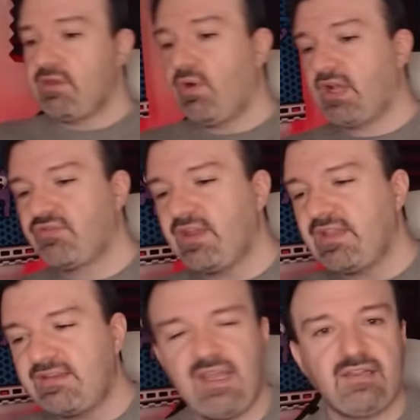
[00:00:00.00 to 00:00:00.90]
and we watch
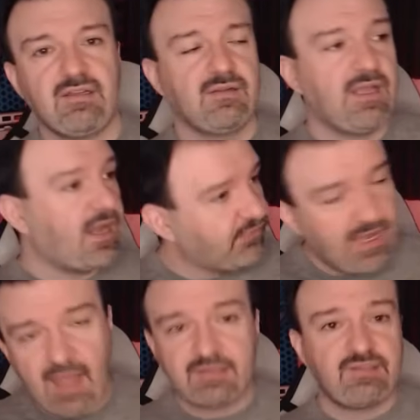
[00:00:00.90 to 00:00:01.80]
Red Dead together, and I
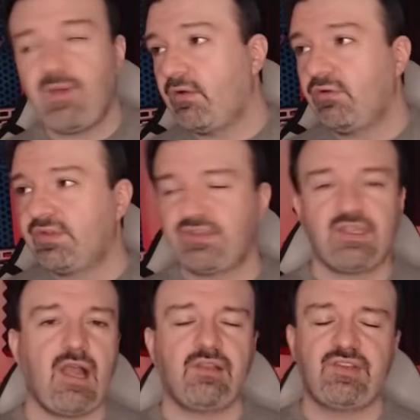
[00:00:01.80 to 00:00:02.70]
react to my old
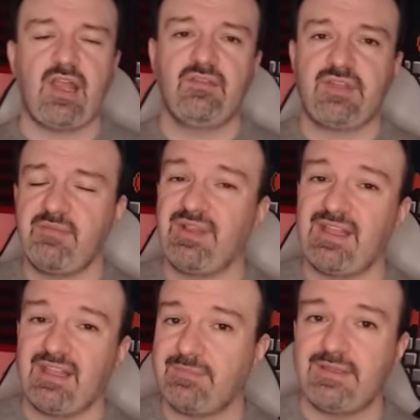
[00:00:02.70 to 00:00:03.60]
style of
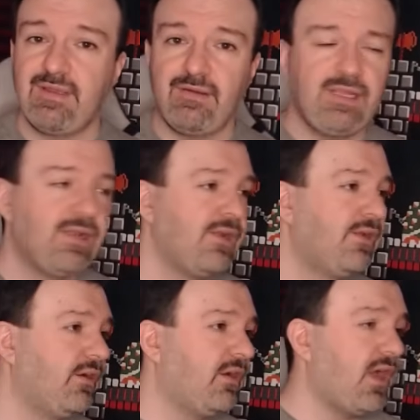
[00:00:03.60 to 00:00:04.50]
gameplay and commentary,
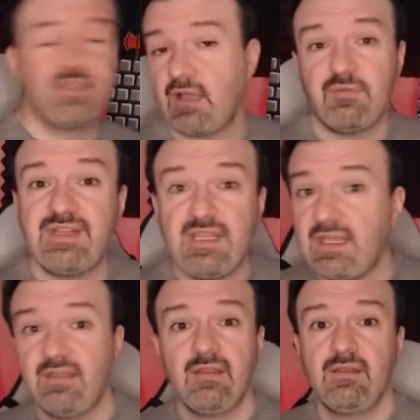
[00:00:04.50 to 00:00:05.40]
uh, I think that would be neat.